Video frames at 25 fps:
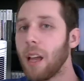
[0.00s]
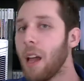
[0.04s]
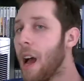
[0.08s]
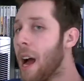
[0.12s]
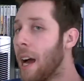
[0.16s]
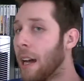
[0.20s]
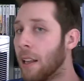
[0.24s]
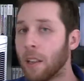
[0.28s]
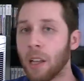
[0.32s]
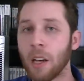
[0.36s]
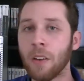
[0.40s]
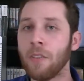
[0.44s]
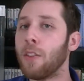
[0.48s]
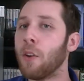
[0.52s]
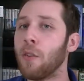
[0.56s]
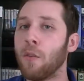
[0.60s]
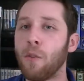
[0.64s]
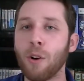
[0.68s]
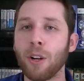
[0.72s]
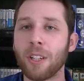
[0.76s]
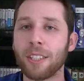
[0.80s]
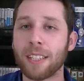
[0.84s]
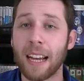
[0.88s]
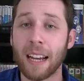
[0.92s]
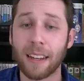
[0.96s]
I love the
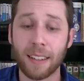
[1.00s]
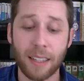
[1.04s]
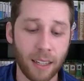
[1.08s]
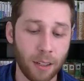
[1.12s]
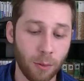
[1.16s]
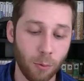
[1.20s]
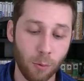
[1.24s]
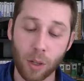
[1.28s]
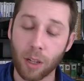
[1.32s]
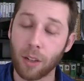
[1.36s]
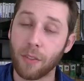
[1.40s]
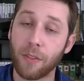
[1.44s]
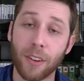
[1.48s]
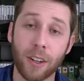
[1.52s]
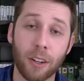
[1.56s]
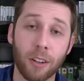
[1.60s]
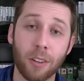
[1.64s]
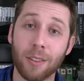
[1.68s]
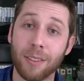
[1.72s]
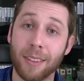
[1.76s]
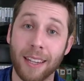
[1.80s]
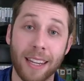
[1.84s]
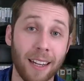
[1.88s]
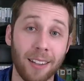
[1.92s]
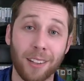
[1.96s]
voice acting. Will
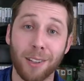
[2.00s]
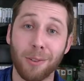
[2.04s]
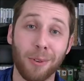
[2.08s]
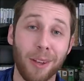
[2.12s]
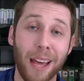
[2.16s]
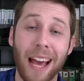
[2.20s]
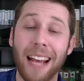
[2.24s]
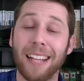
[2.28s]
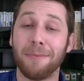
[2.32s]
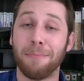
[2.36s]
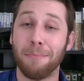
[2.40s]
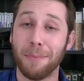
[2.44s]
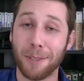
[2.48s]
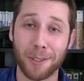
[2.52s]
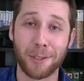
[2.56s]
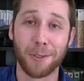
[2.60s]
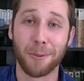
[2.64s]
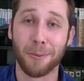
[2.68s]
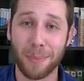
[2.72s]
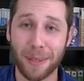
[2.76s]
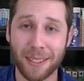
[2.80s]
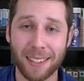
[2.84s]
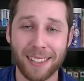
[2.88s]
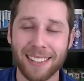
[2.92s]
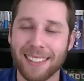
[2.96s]
Ferrell nailed it as Mr.
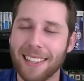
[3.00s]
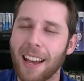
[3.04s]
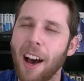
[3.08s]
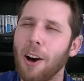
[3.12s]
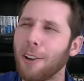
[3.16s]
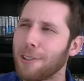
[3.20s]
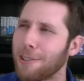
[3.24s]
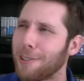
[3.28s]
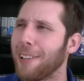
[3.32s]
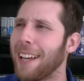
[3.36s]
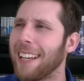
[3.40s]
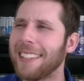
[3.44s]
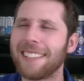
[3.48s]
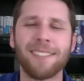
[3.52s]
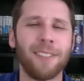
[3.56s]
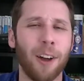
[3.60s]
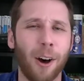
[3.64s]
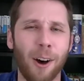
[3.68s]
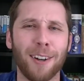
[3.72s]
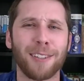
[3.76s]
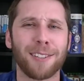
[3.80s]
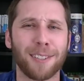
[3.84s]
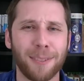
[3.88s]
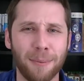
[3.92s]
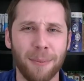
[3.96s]
Business. Also, that's an
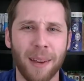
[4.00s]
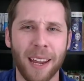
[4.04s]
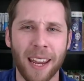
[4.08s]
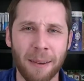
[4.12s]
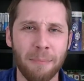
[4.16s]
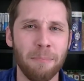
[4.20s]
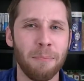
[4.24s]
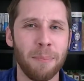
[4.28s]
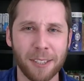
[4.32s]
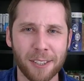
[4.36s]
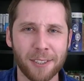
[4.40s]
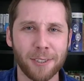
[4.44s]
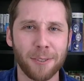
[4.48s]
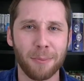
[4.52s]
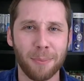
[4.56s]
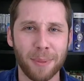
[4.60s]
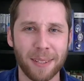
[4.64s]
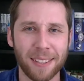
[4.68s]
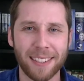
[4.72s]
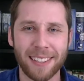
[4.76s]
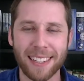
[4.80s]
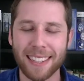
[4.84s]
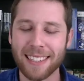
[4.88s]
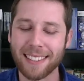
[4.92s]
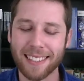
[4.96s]
awesome name, Mr.
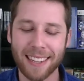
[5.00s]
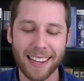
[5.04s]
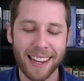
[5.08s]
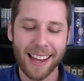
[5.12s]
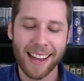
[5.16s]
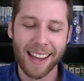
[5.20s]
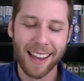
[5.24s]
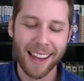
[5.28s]
Business.